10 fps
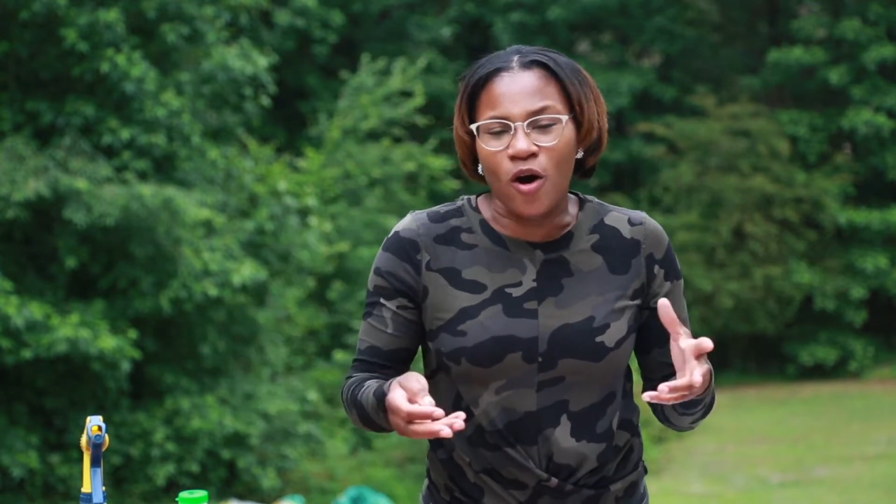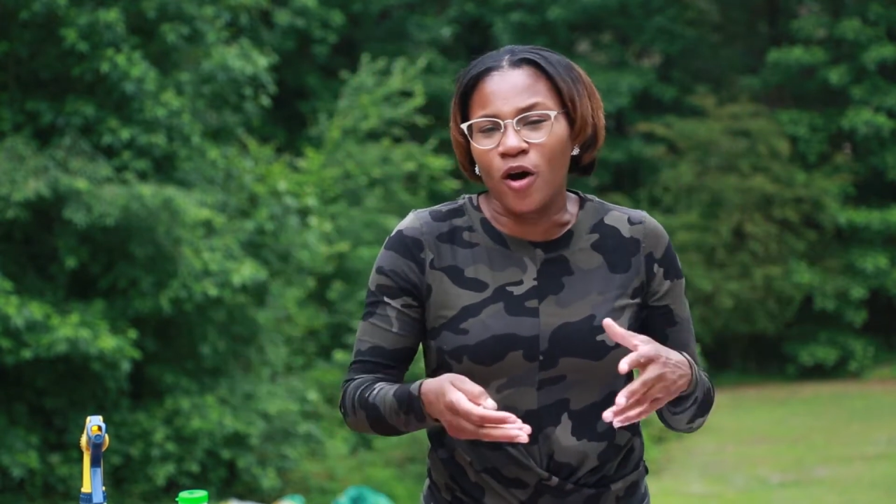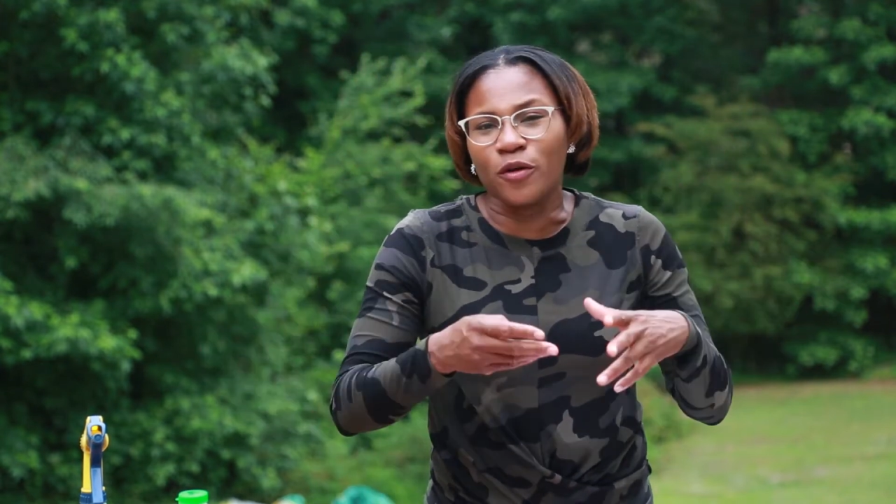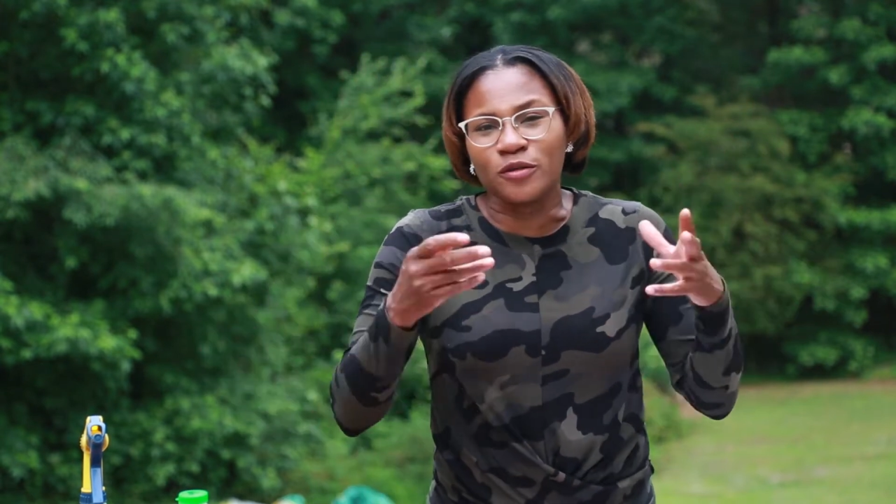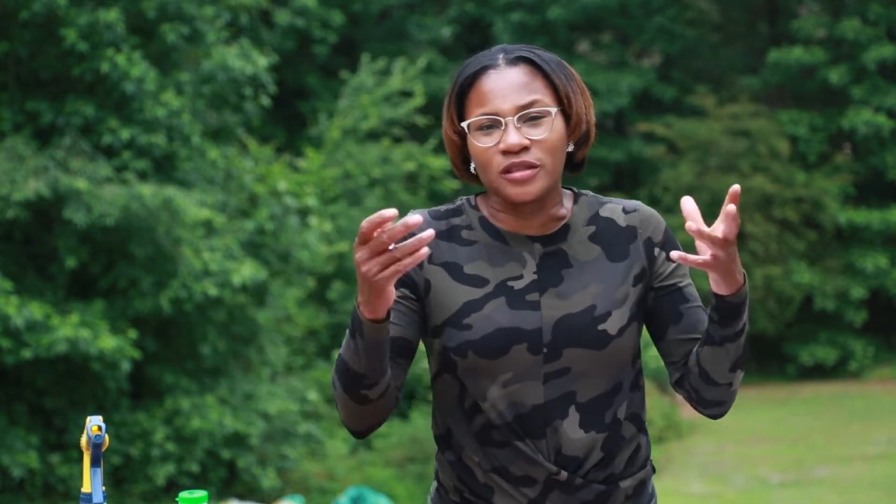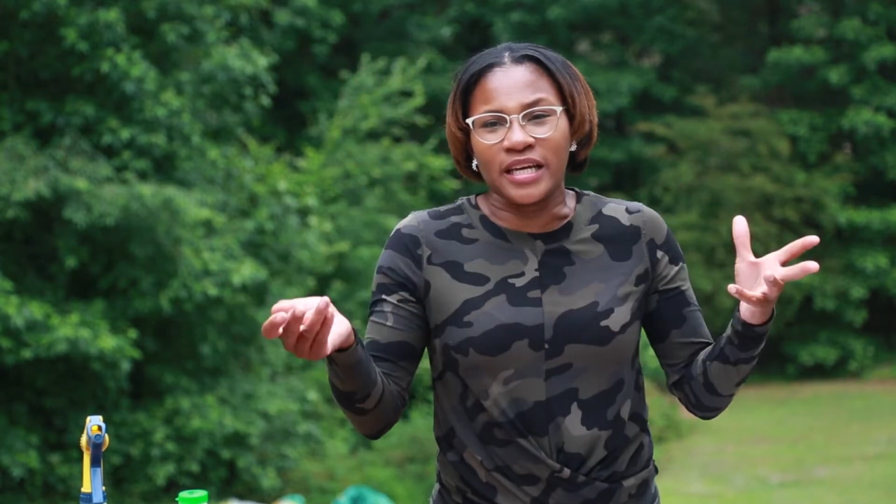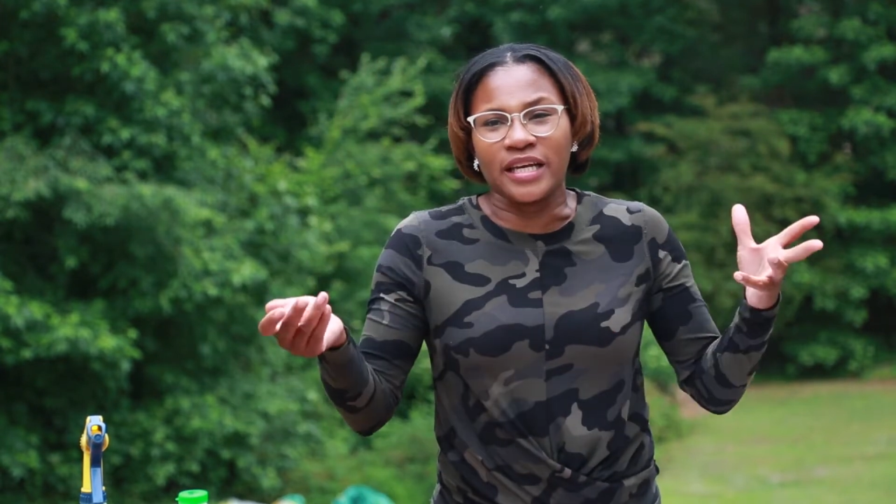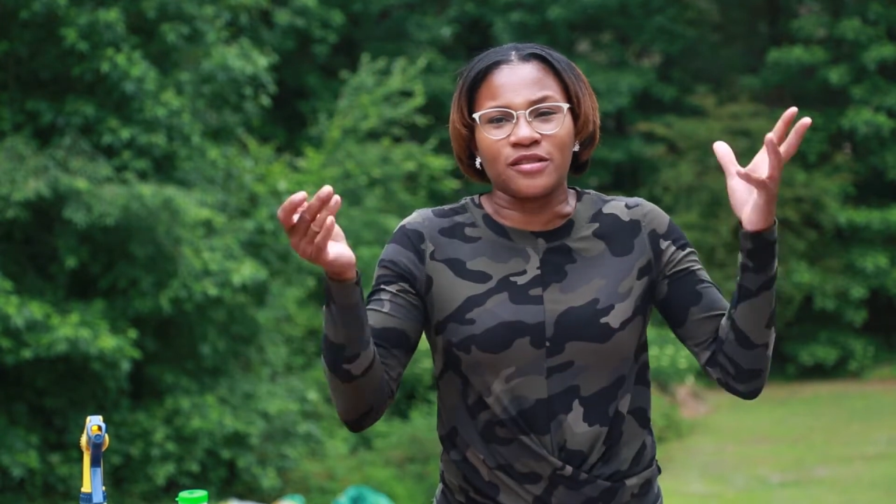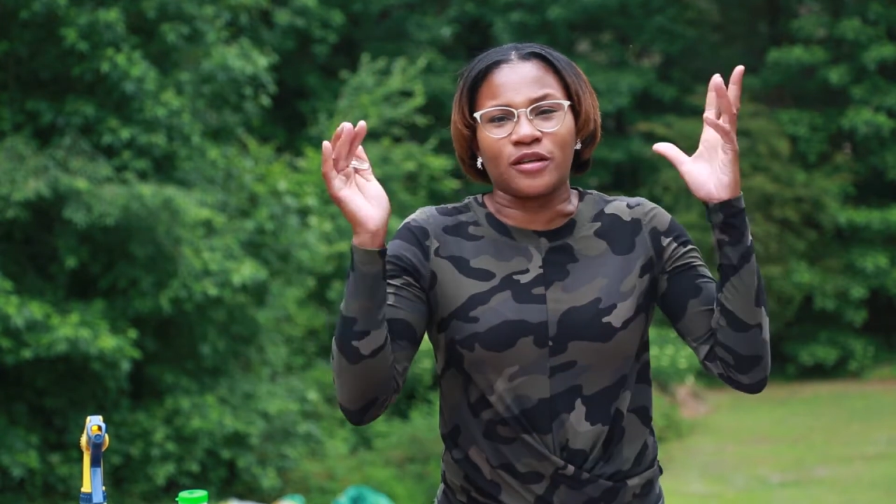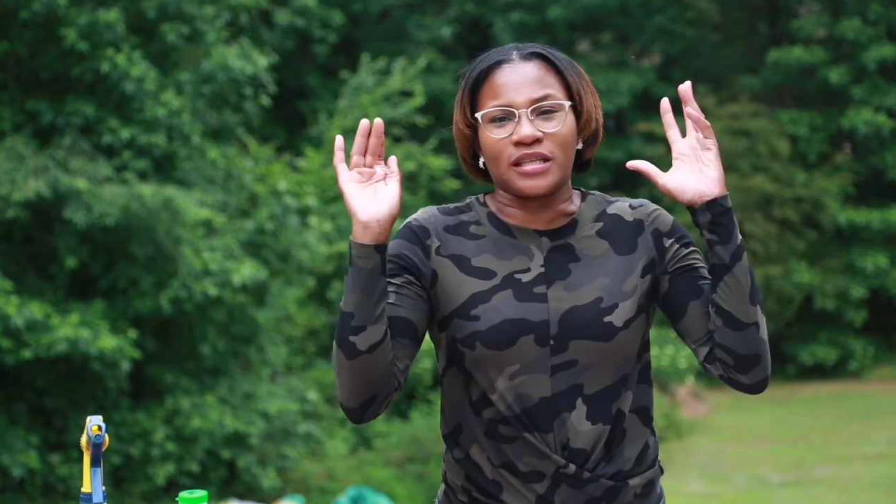All those
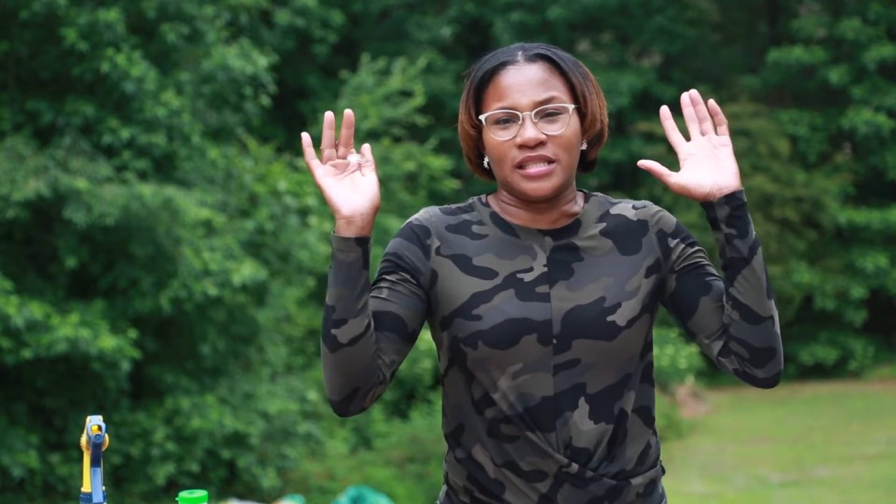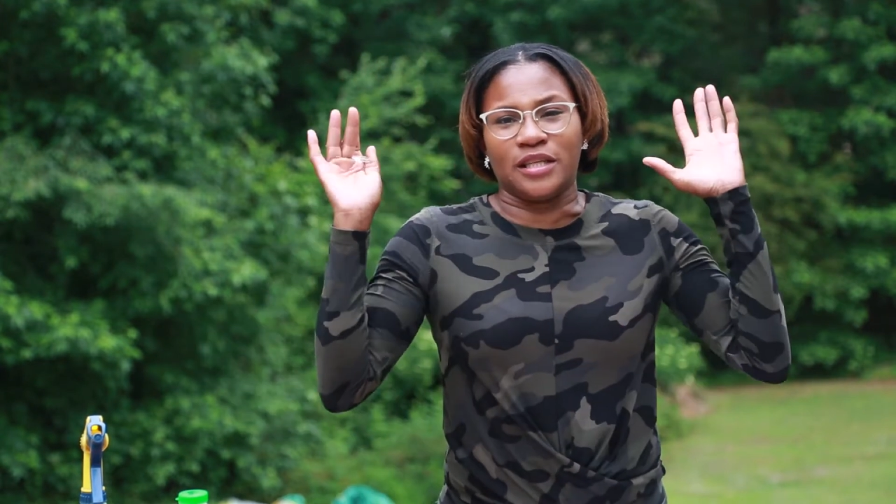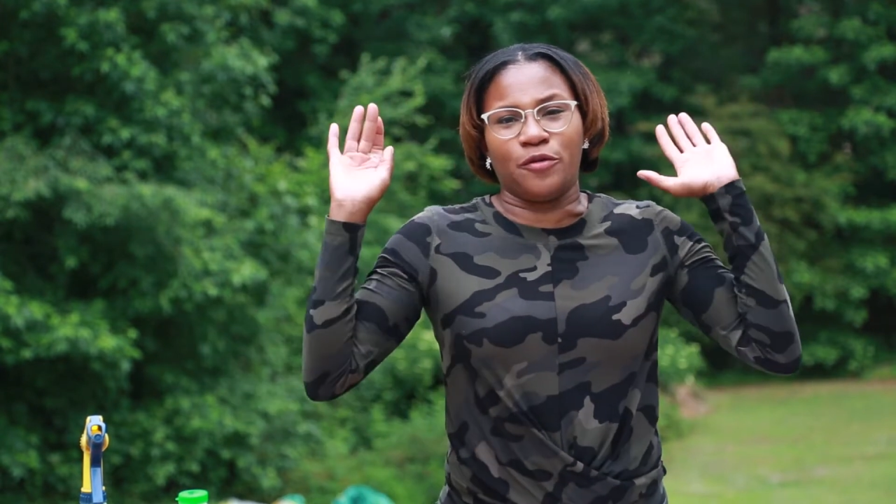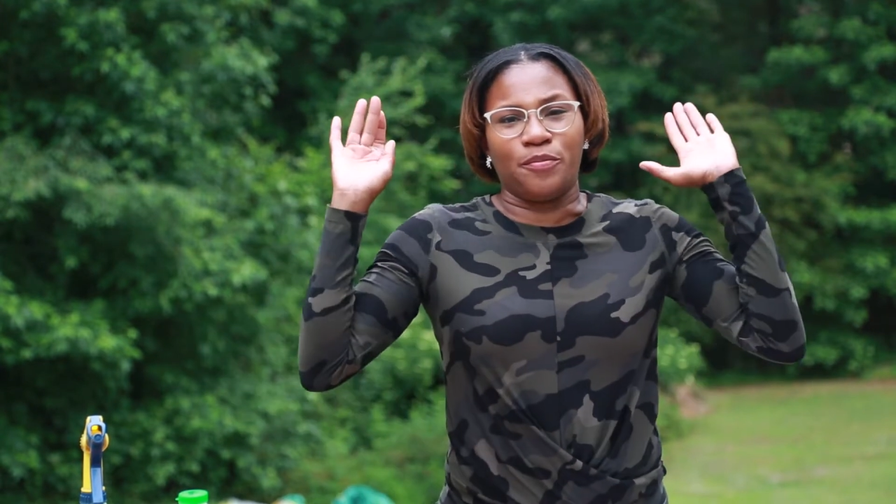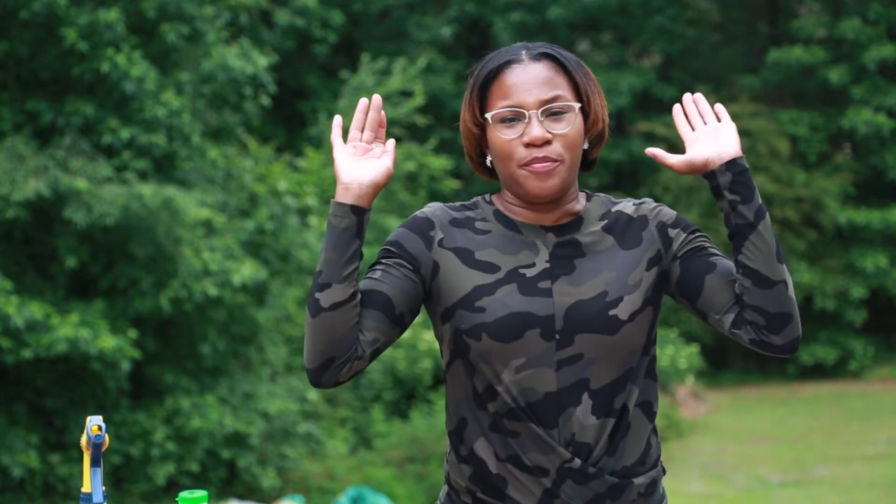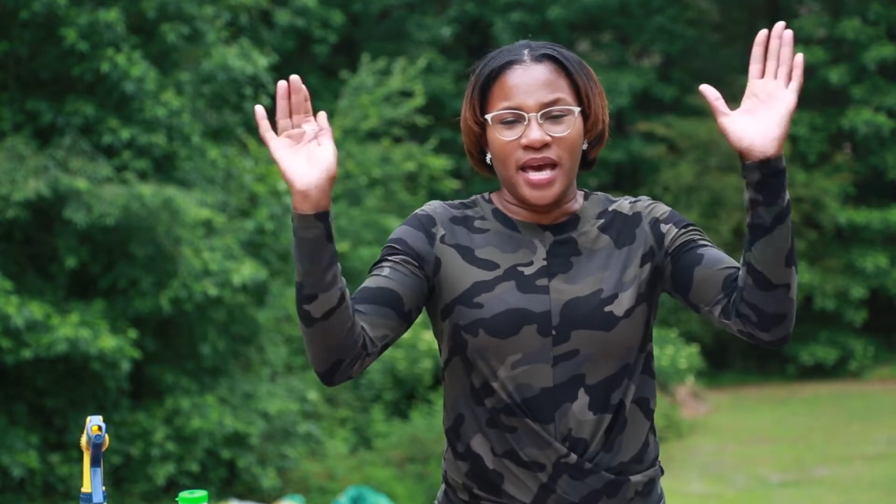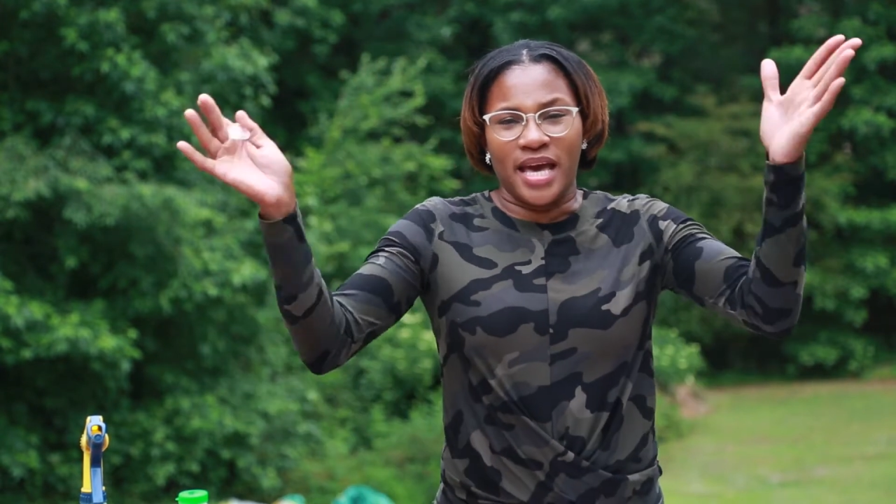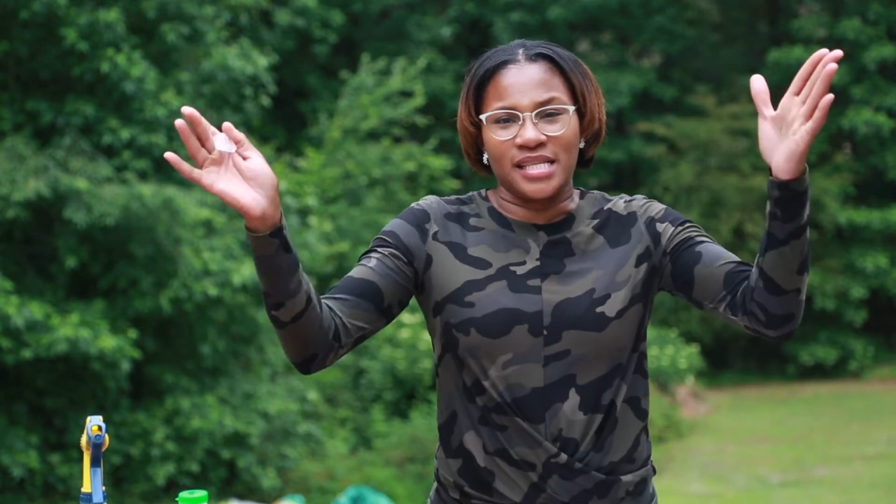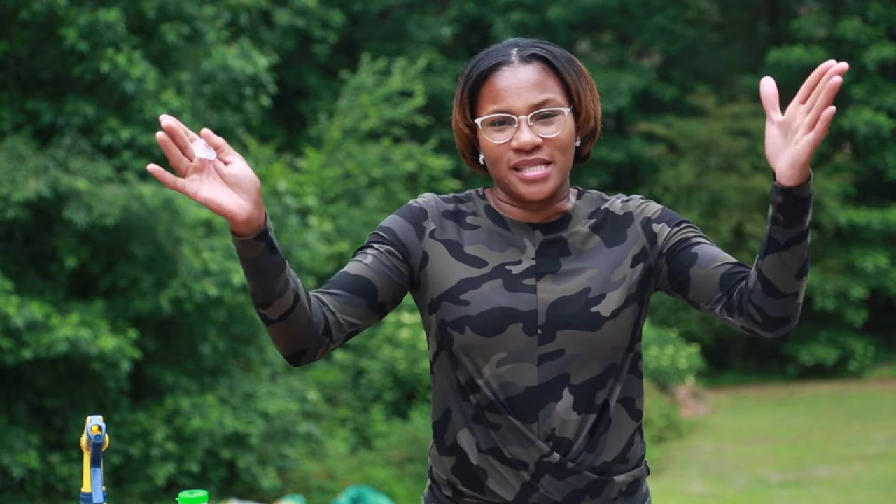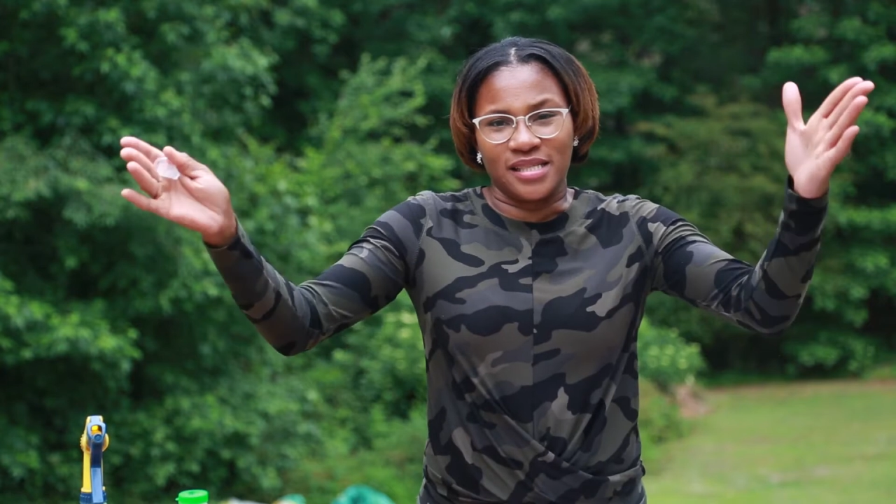things are considered
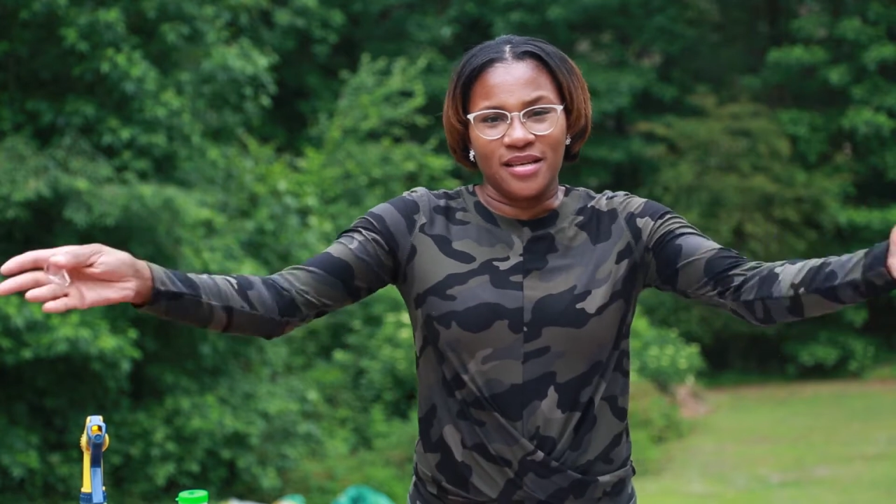pests